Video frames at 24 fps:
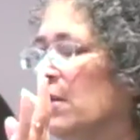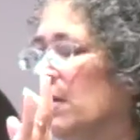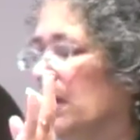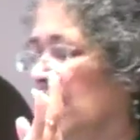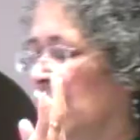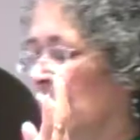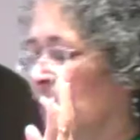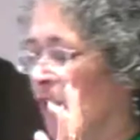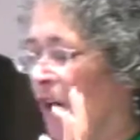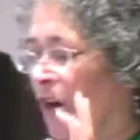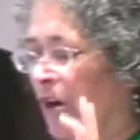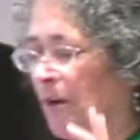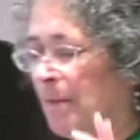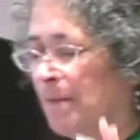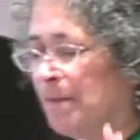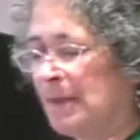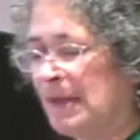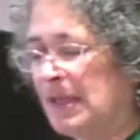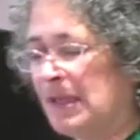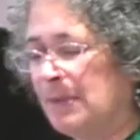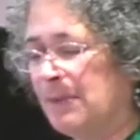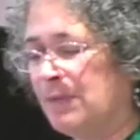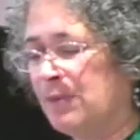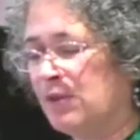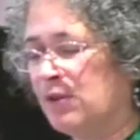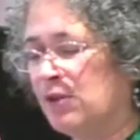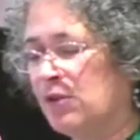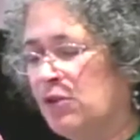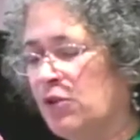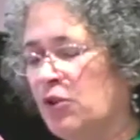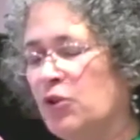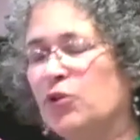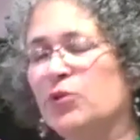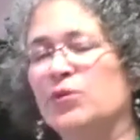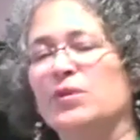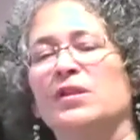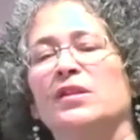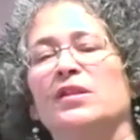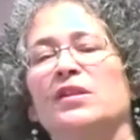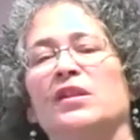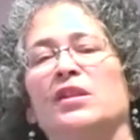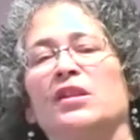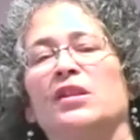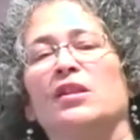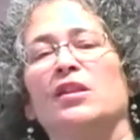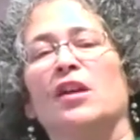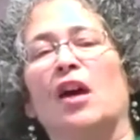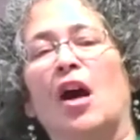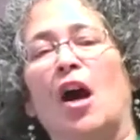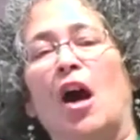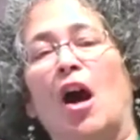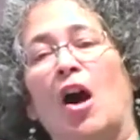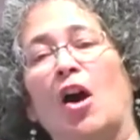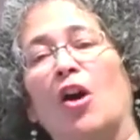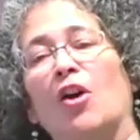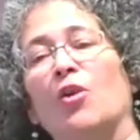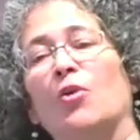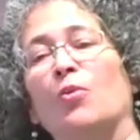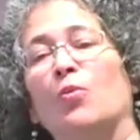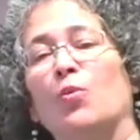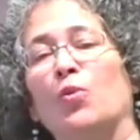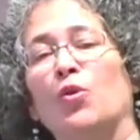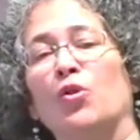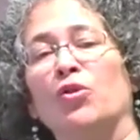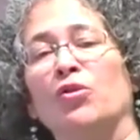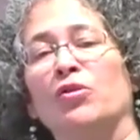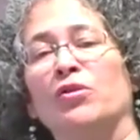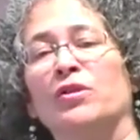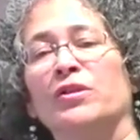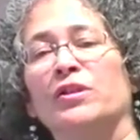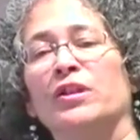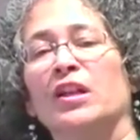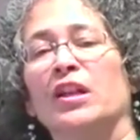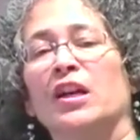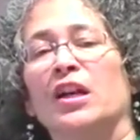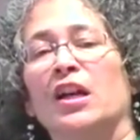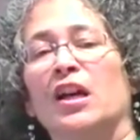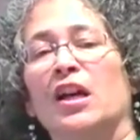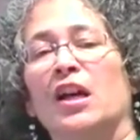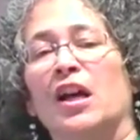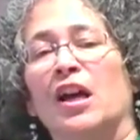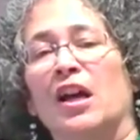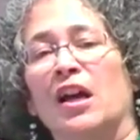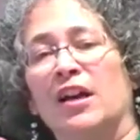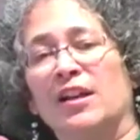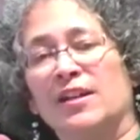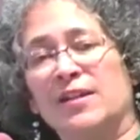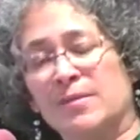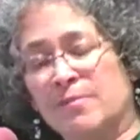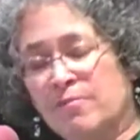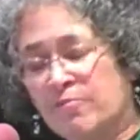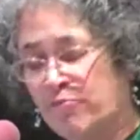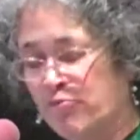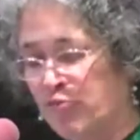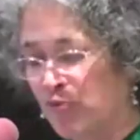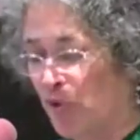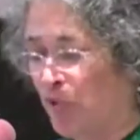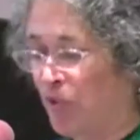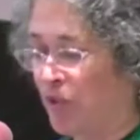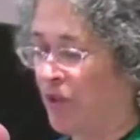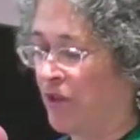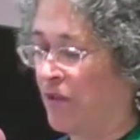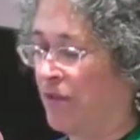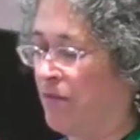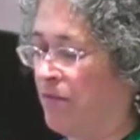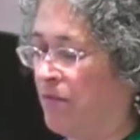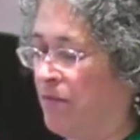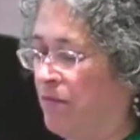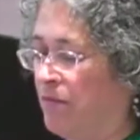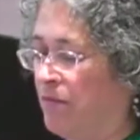there are people who see our world as broken.